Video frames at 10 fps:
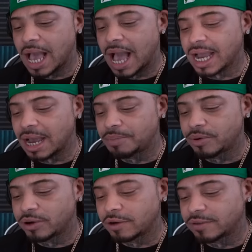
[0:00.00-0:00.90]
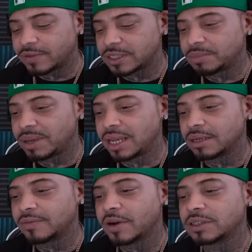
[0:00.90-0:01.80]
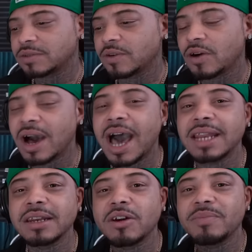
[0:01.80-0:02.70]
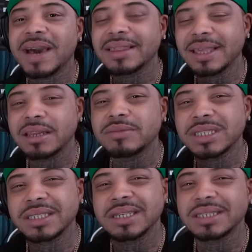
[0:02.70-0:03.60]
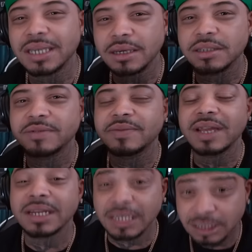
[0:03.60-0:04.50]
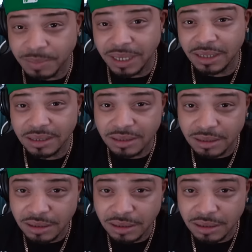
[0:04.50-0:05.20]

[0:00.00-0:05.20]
I got pulled over for speeding. First of all, I didn't know back then it was a such thing as felony speeding.